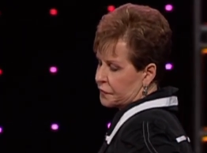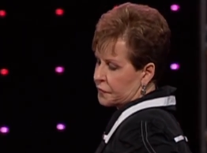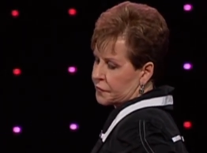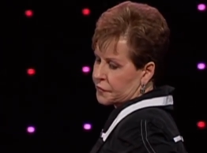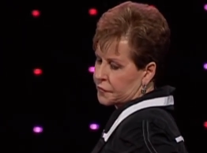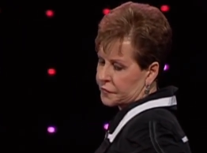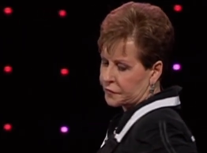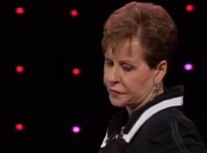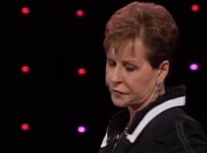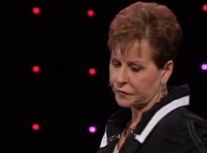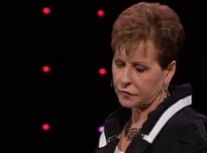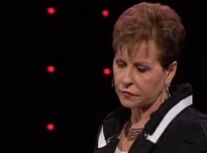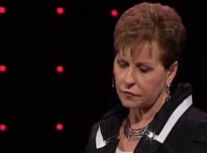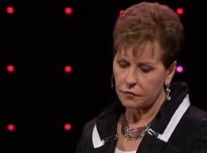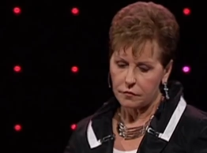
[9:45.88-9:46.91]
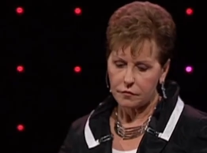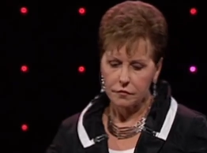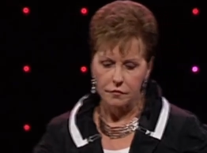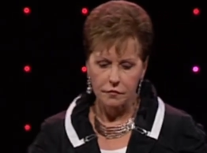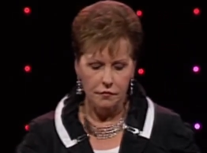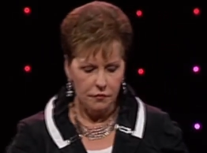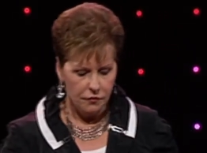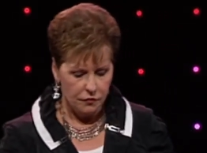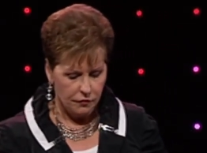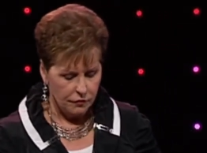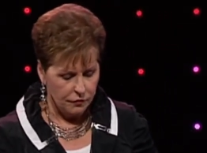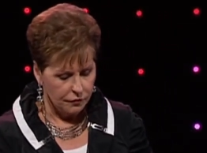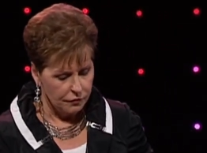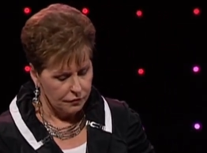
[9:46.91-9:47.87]

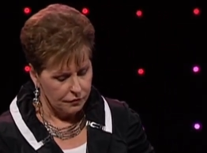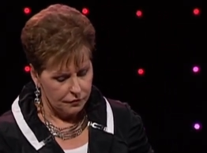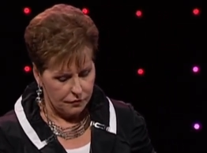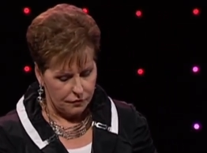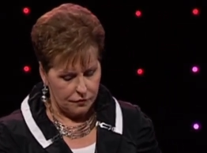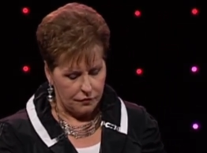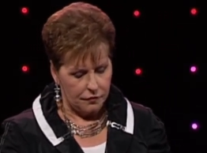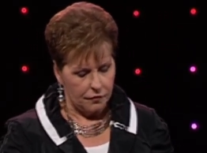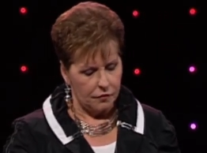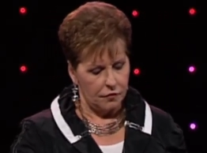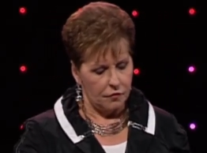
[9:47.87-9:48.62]
(no one is talking)